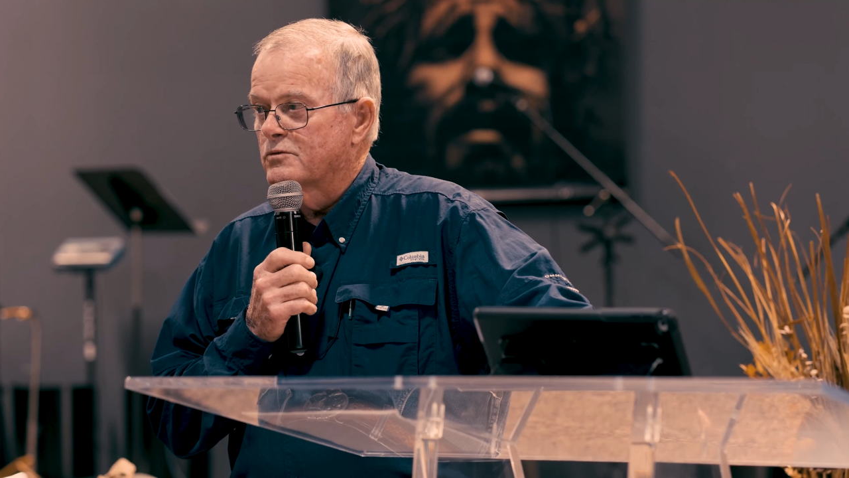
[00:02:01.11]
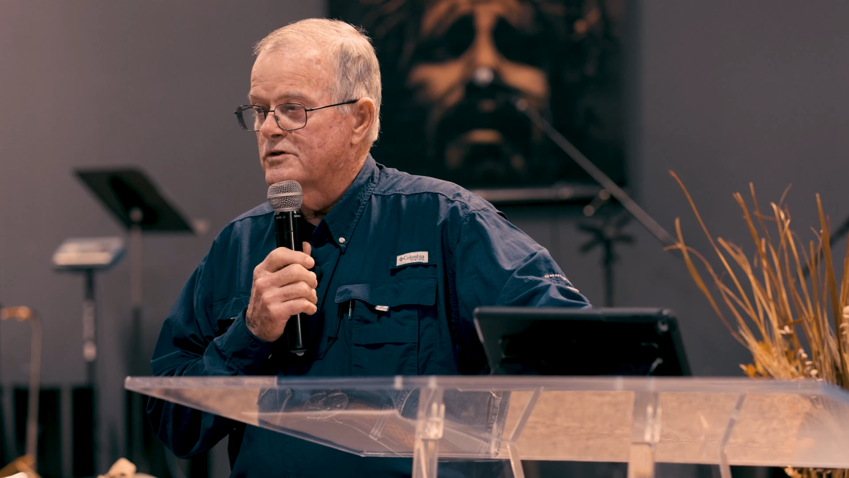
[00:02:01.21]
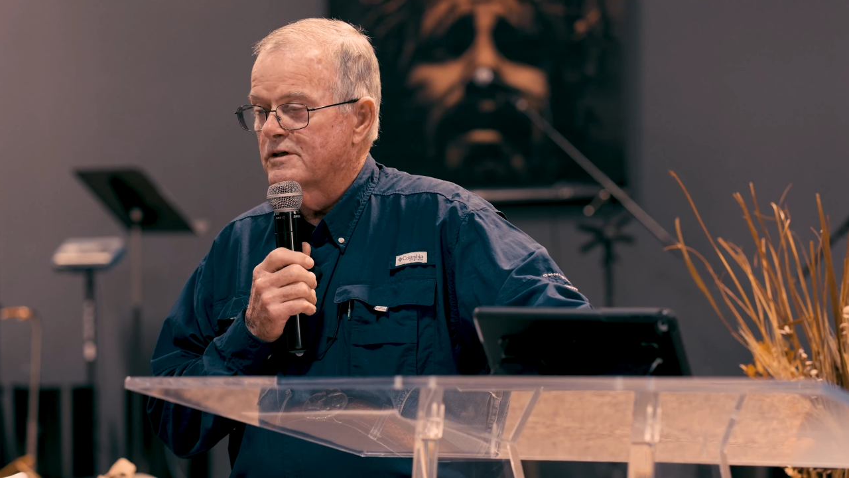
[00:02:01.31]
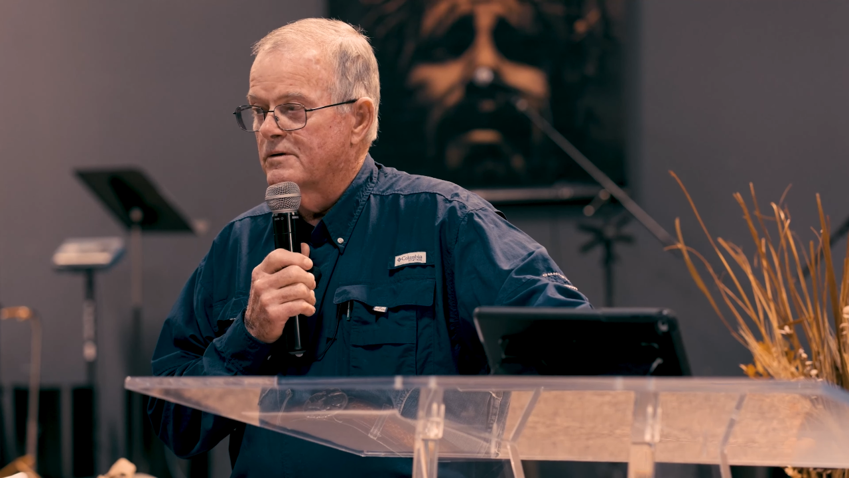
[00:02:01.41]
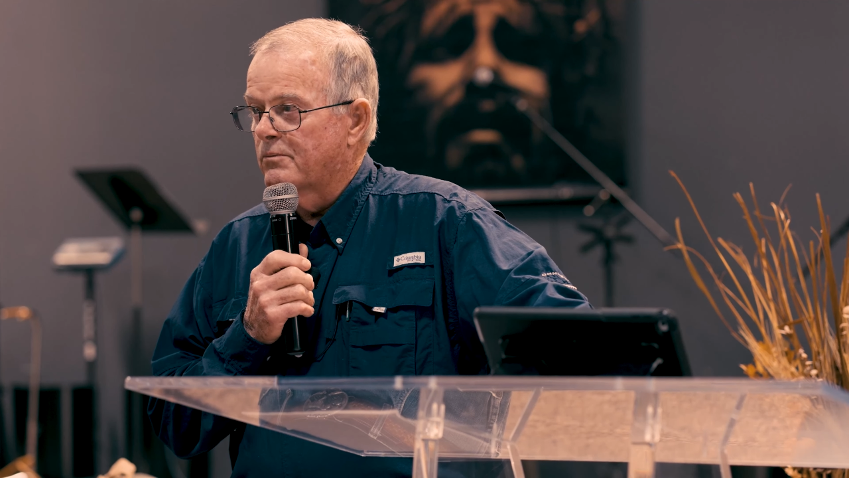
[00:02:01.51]

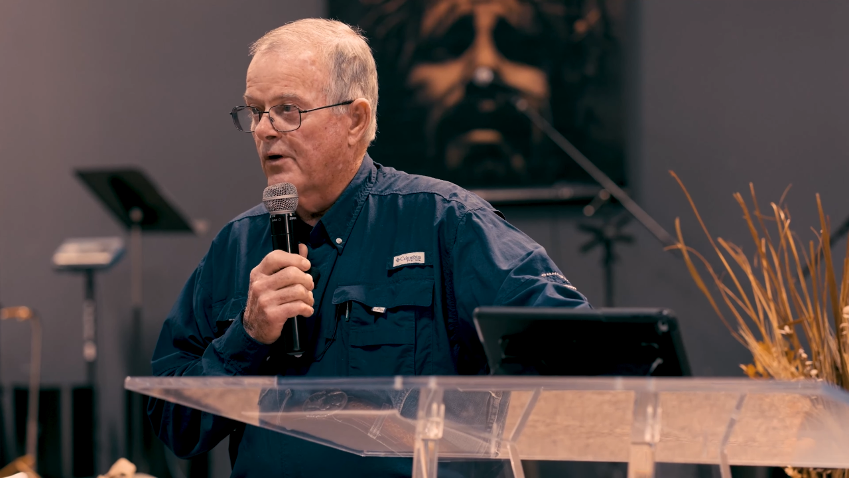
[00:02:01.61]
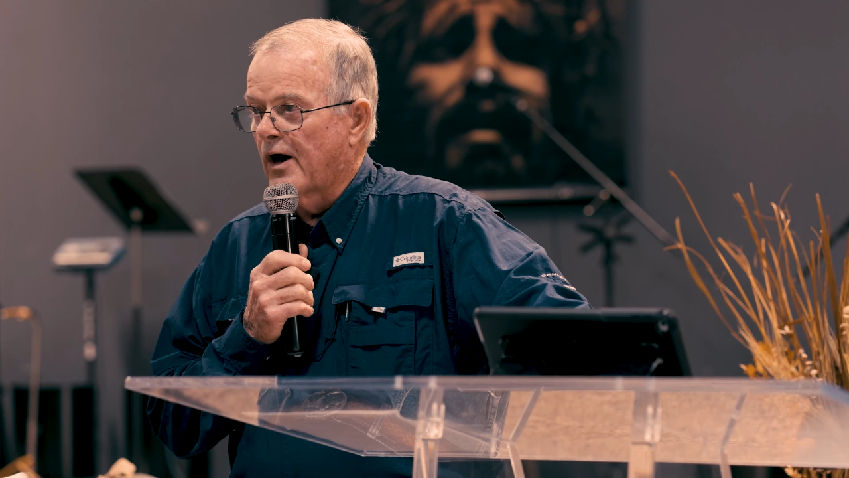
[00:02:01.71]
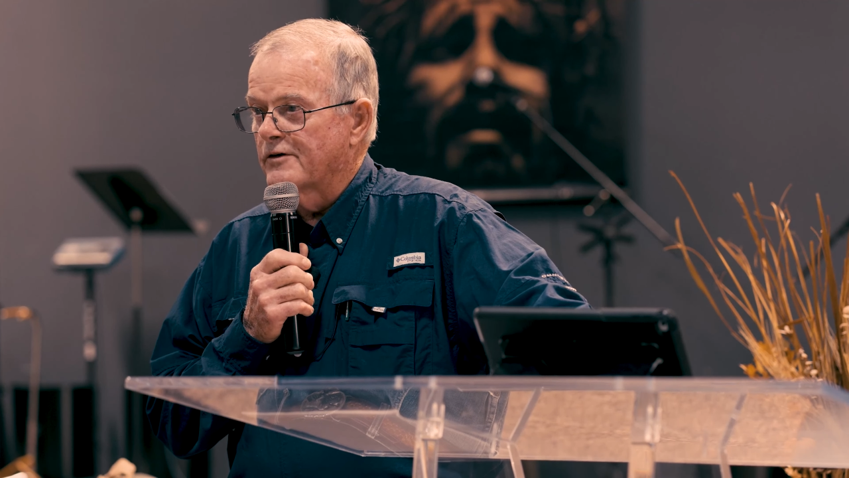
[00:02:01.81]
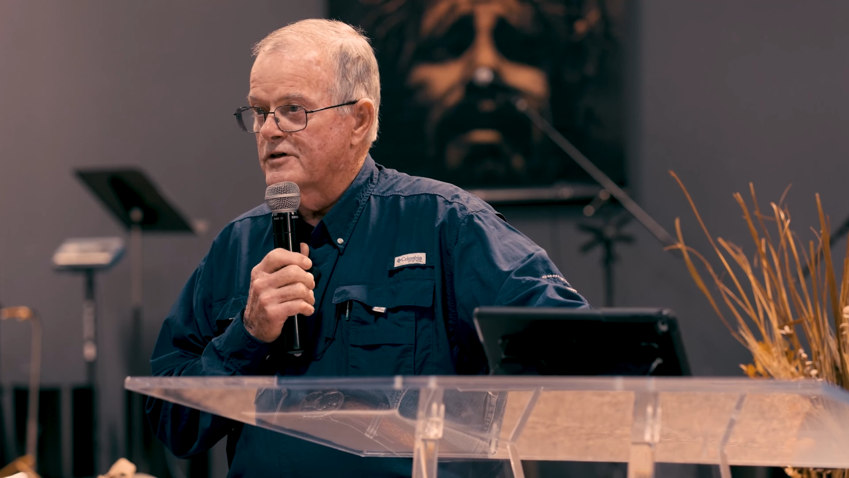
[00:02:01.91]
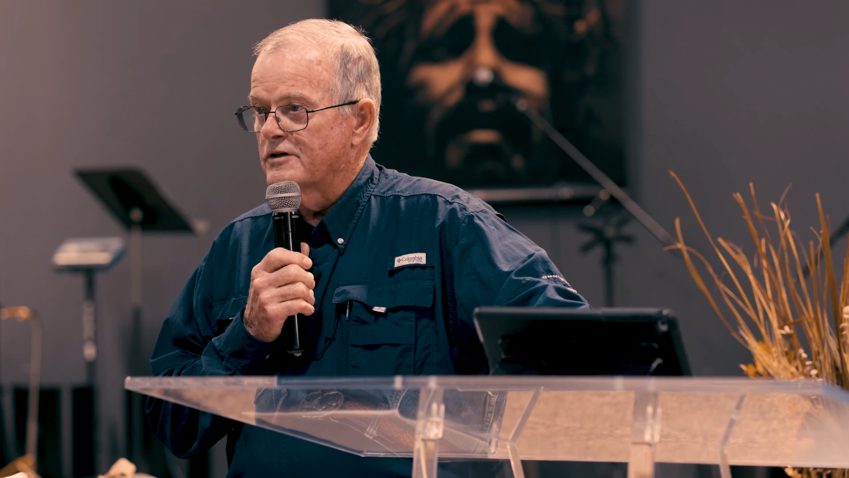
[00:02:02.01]
was in the
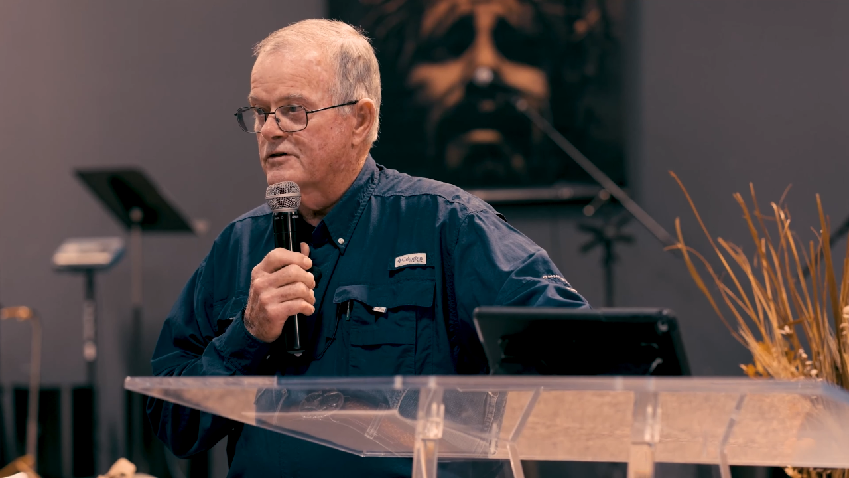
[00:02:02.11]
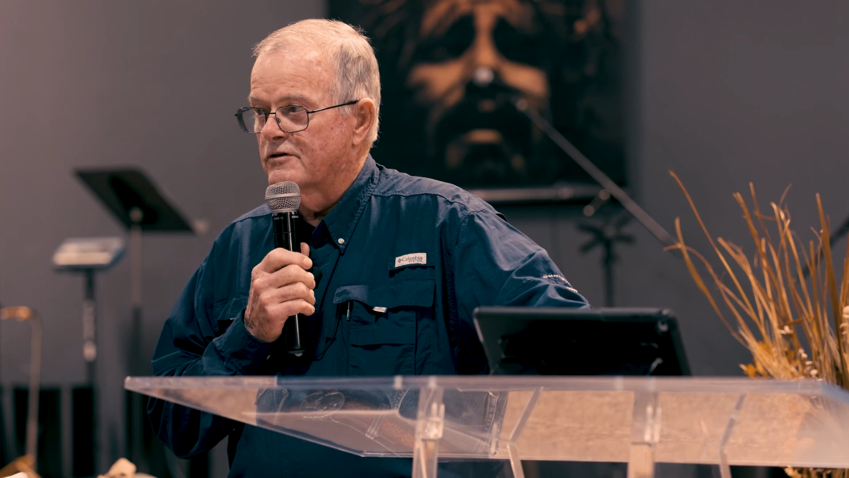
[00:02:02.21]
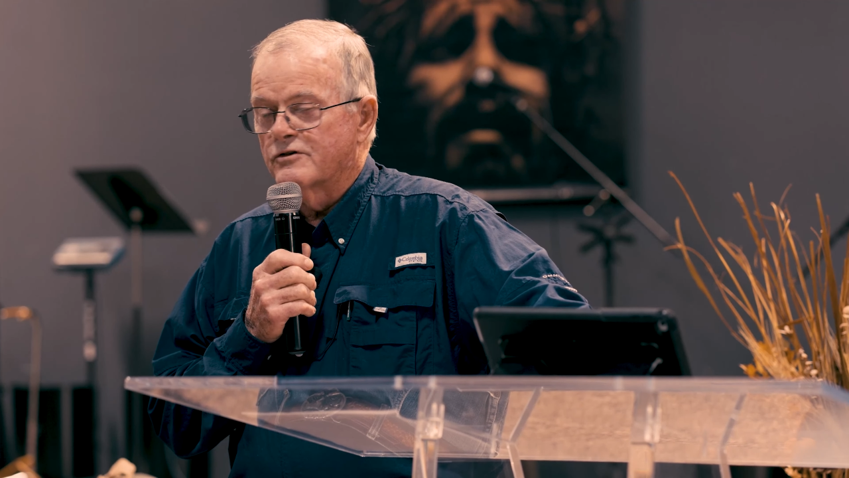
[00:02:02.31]
process of